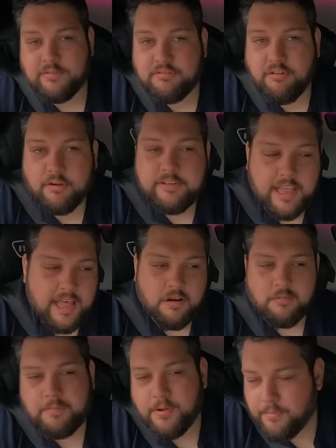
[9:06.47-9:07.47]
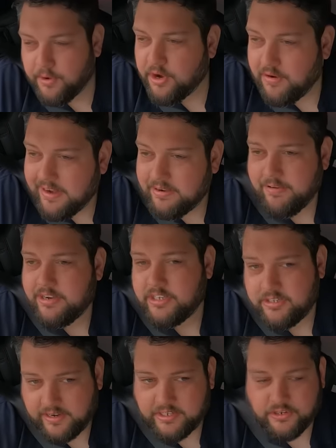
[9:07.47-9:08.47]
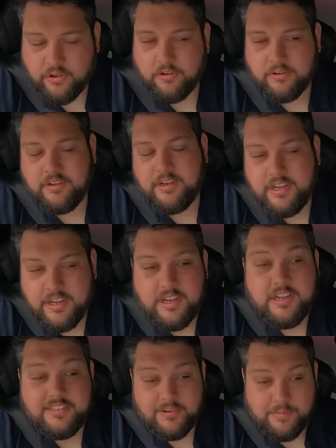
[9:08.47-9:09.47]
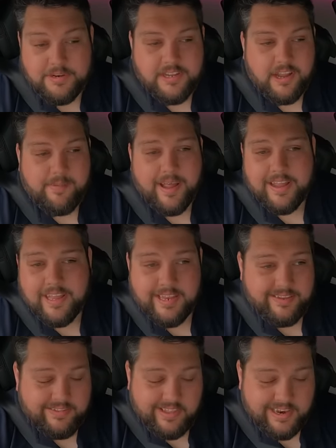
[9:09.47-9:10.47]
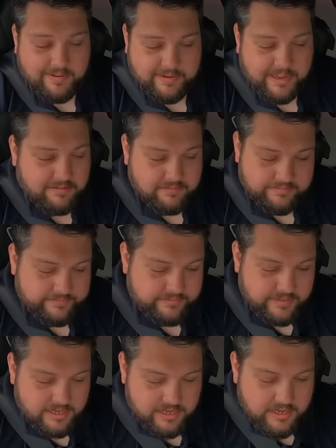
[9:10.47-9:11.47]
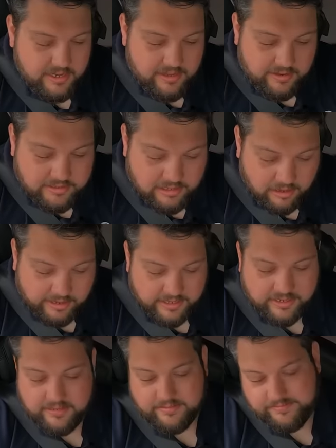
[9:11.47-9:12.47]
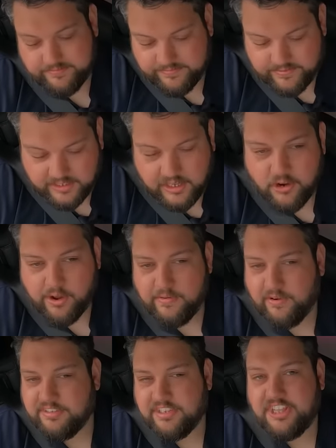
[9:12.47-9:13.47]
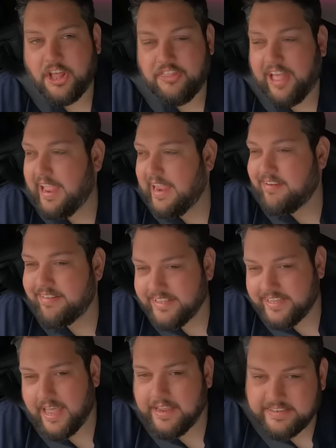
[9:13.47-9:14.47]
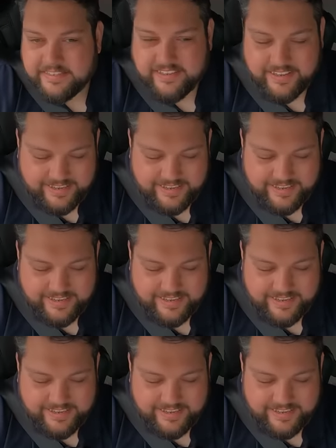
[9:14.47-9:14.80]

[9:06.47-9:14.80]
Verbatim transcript: was cross it out, put my correct registration on, told me to go back, and then they let me out. I was like, could I not have just done that here at the gates?